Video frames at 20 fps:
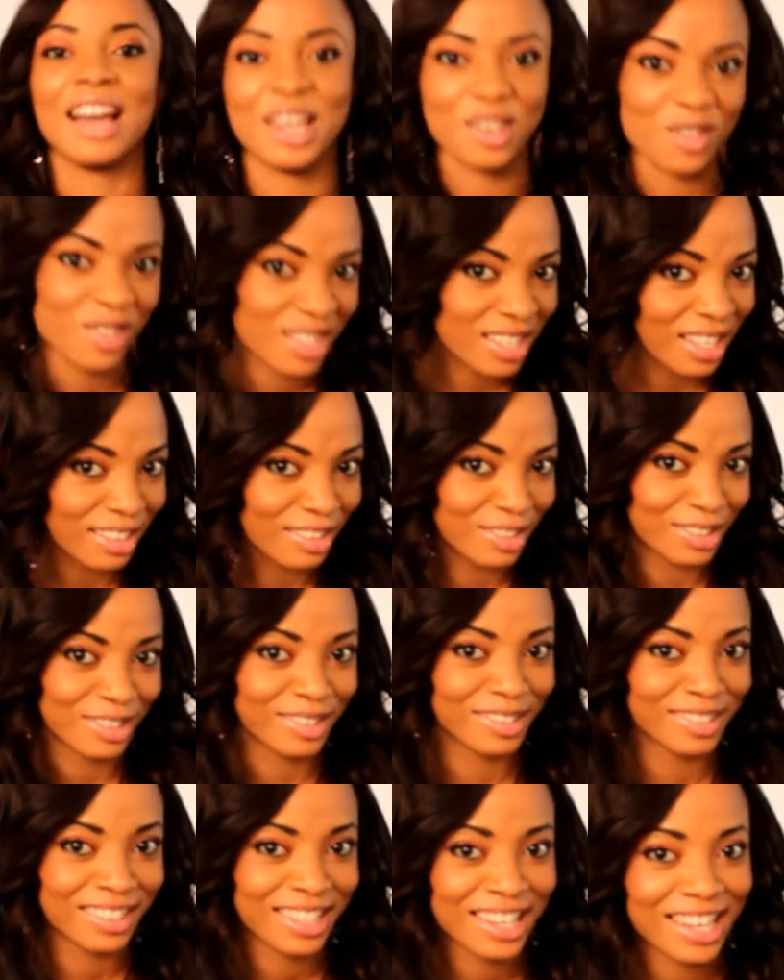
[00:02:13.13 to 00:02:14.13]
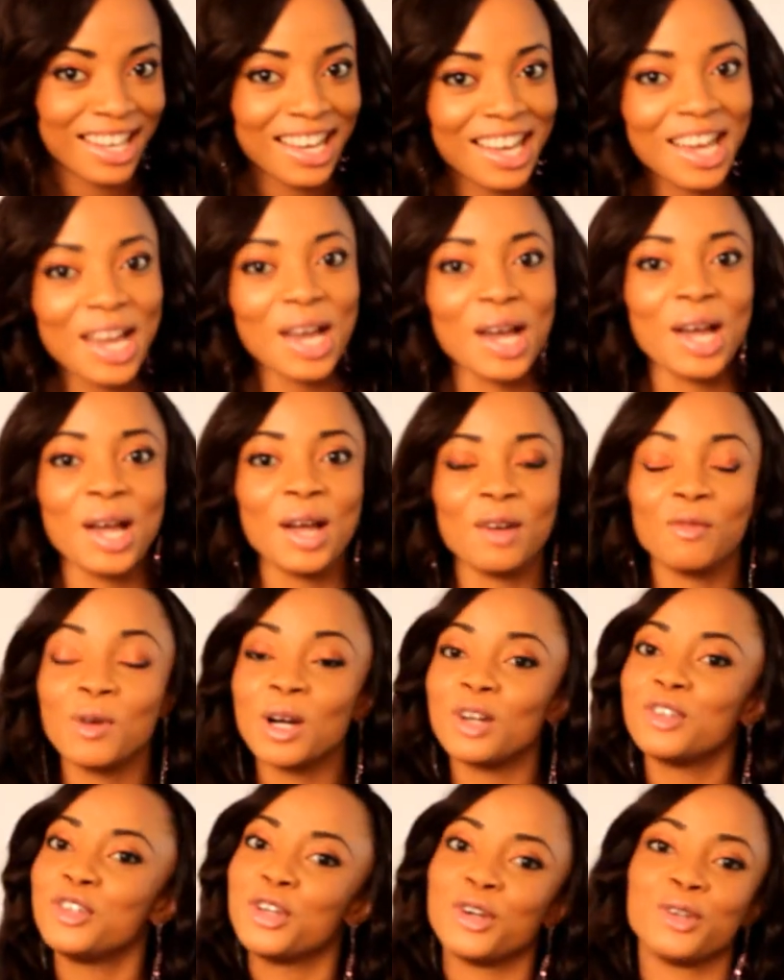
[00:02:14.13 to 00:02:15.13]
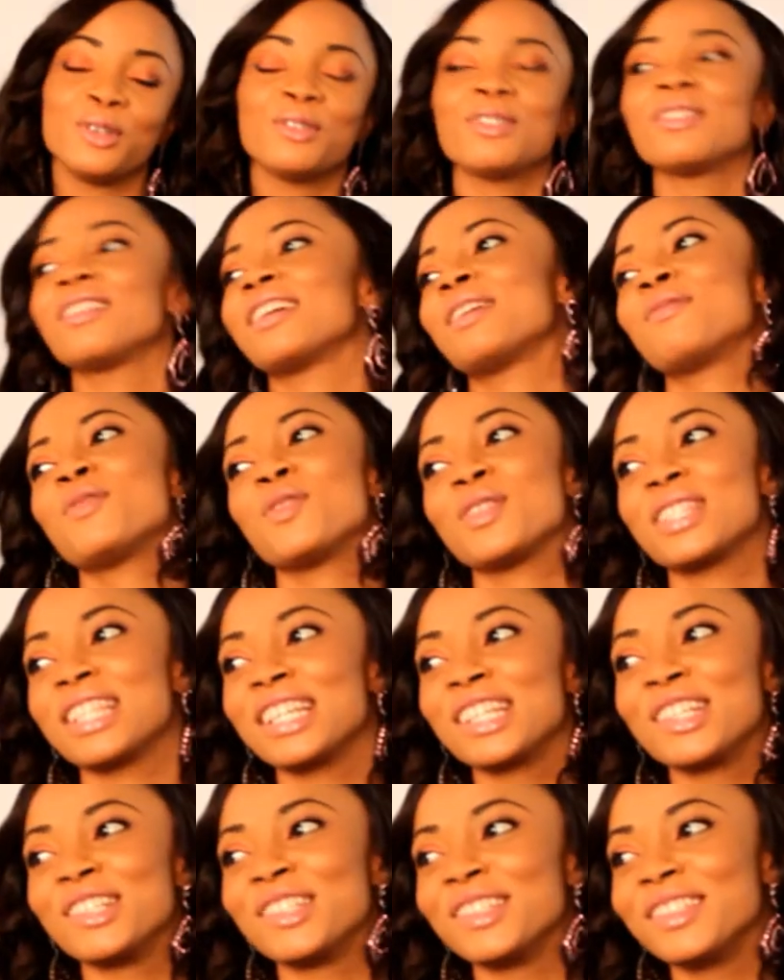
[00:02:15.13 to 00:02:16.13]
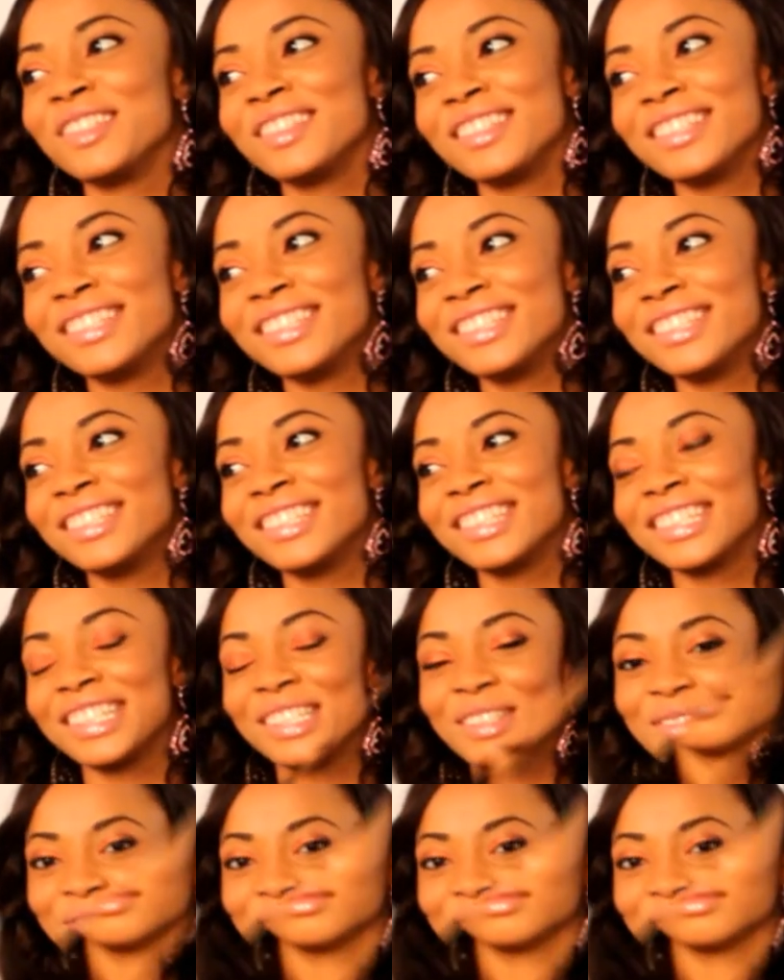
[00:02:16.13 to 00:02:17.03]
Are you single? Well, no, I'm not single.